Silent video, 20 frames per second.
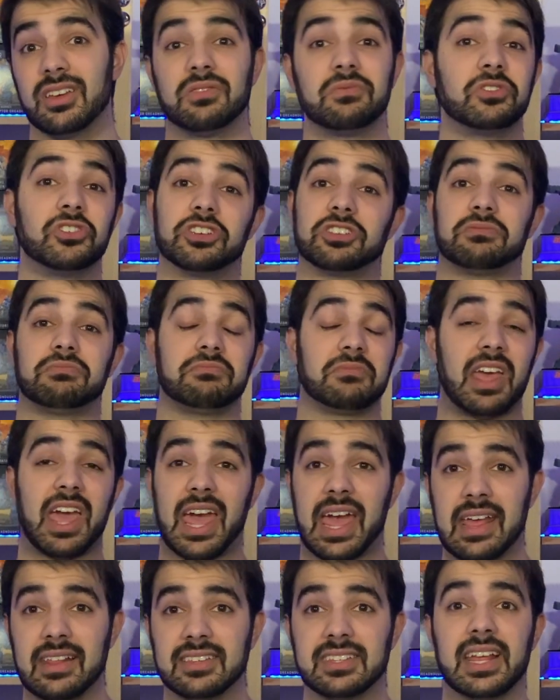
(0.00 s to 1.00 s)
Just
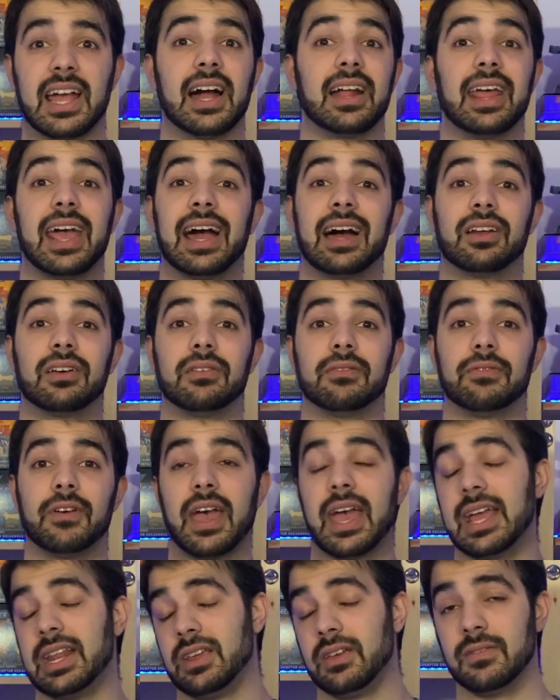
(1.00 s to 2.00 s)
hands down out of
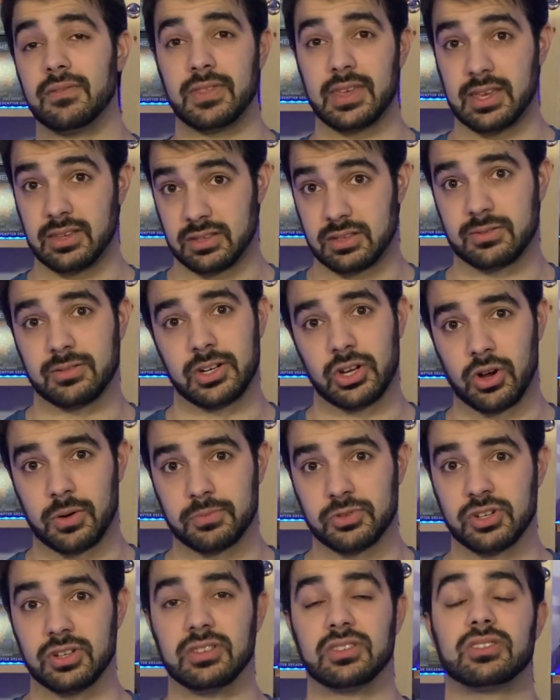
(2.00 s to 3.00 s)
any of these 3
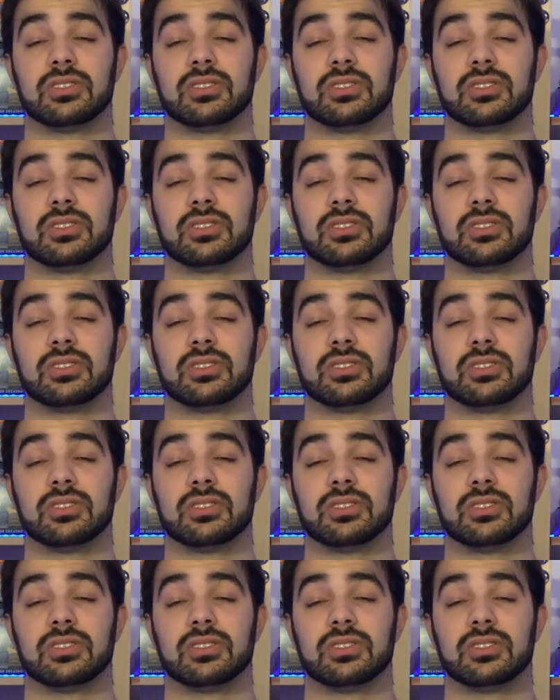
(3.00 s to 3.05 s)
options.